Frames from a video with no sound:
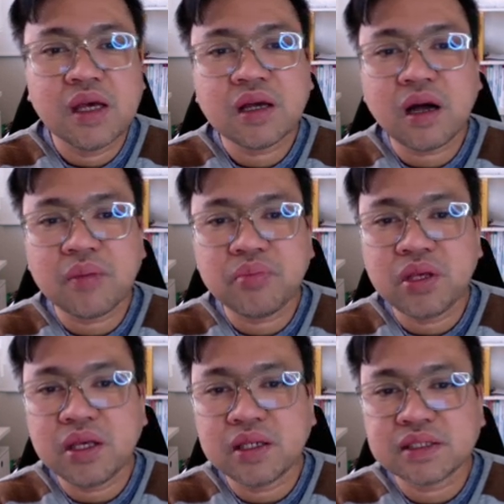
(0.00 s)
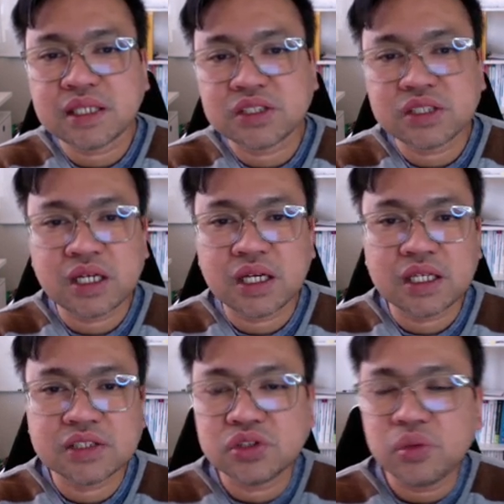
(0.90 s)
copying, such
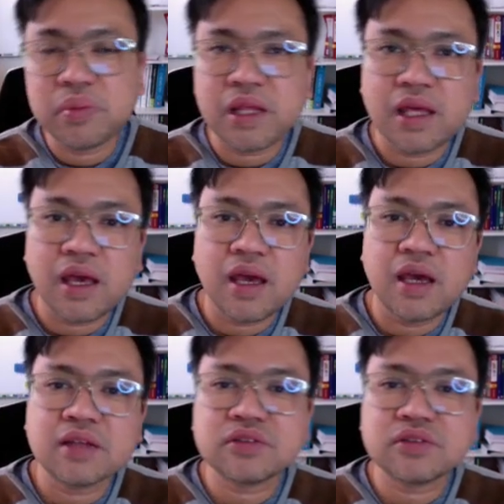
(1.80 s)
as duplicate,